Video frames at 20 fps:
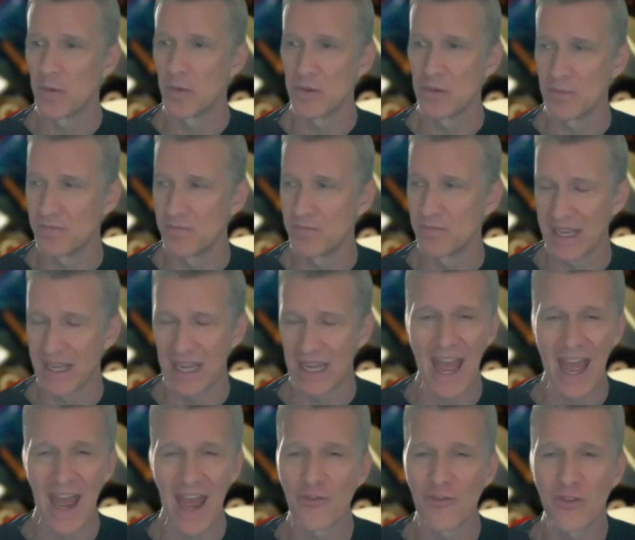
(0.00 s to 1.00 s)
like
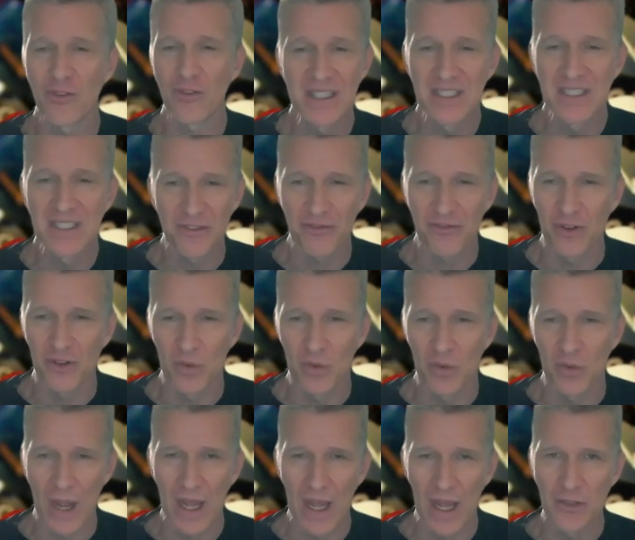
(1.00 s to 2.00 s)
every different
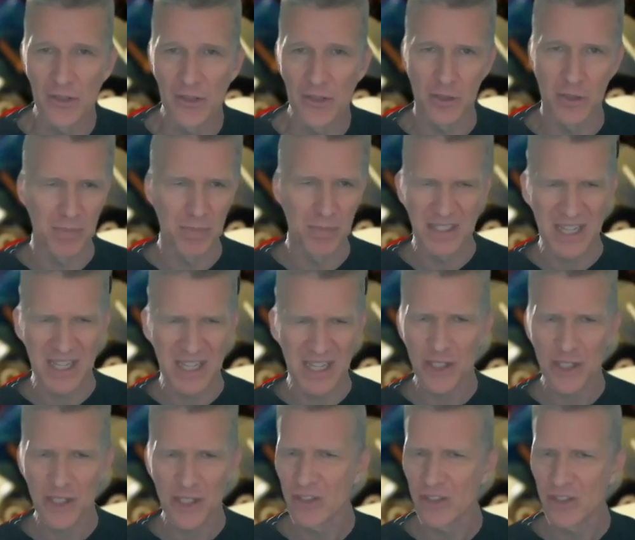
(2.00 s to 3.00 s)
way you could
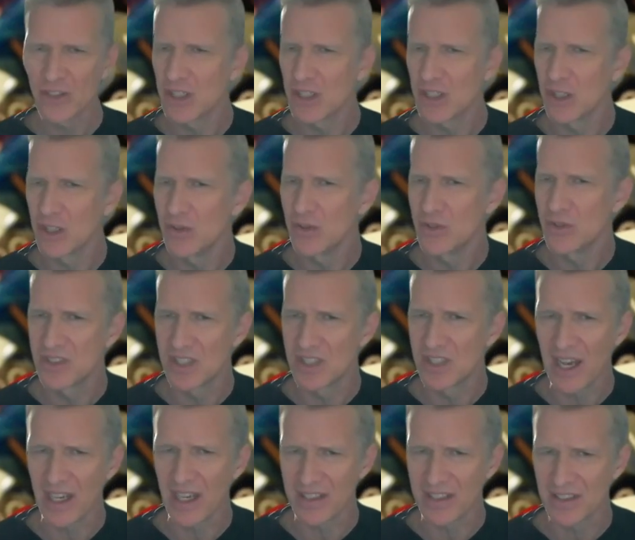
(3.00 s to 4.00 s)
potentially use
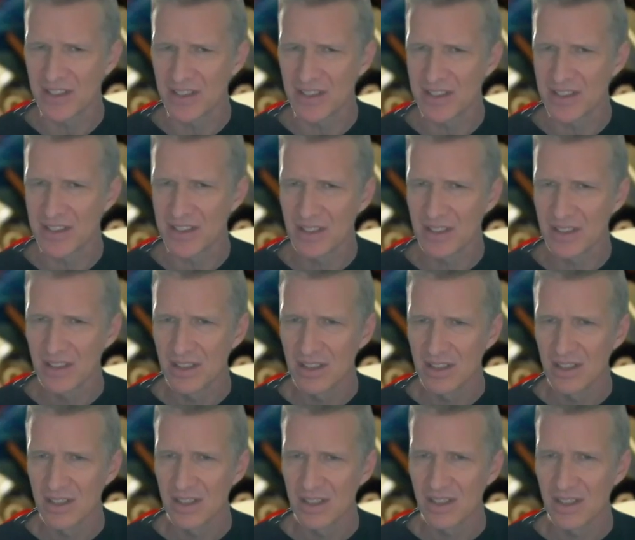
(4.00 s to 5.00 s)
dice,
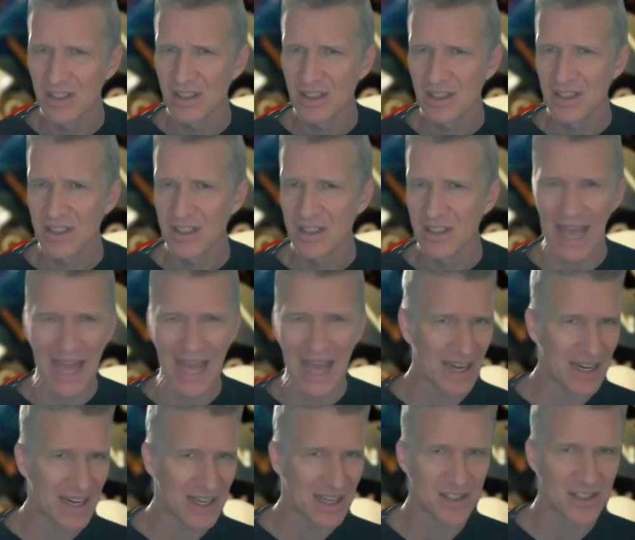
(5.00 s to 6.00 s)

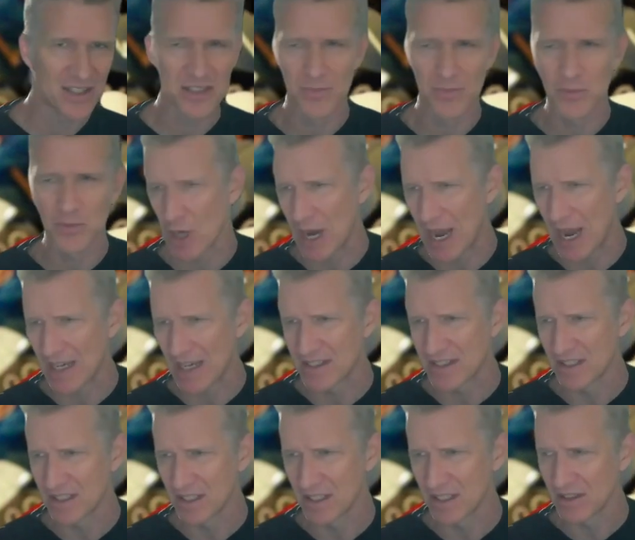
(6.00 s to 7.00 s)
adding and
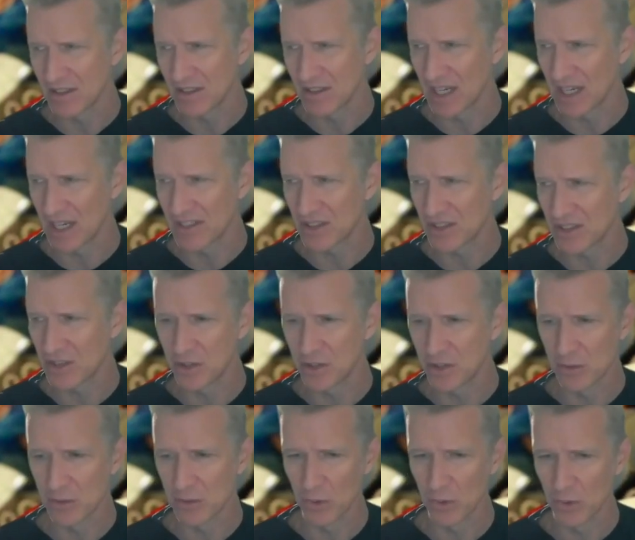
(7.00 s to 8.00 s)
subtracting dice to your
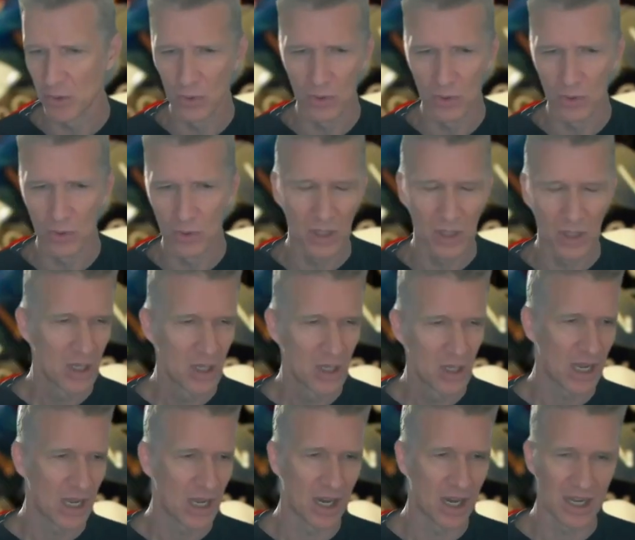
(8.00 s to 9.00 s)
pool,
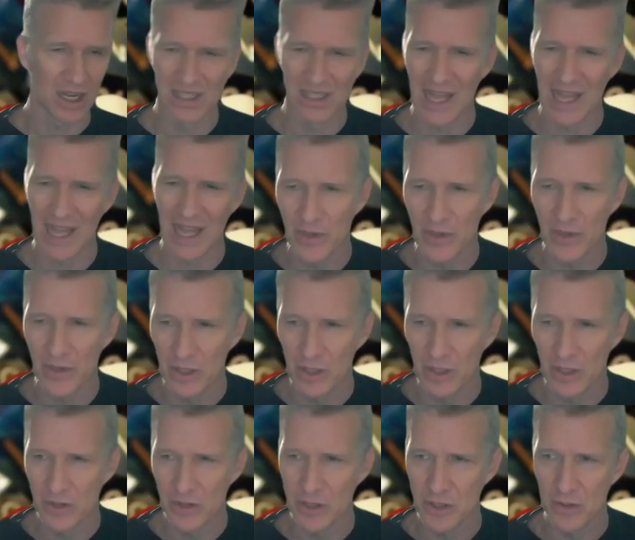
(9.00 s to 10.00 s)
allowing you
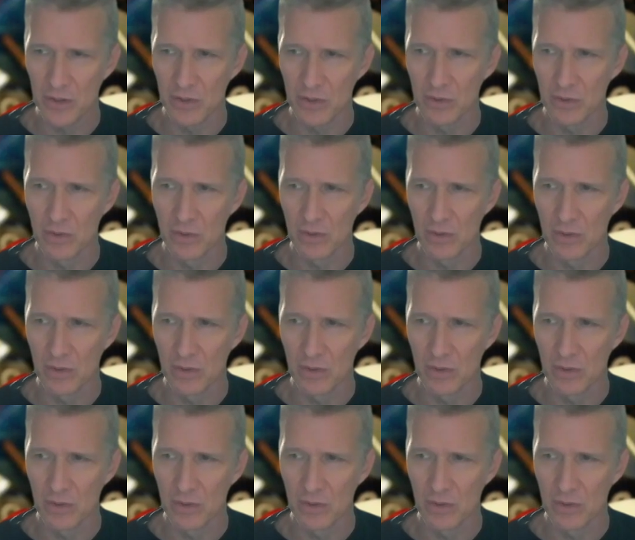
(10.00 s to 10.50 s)
to,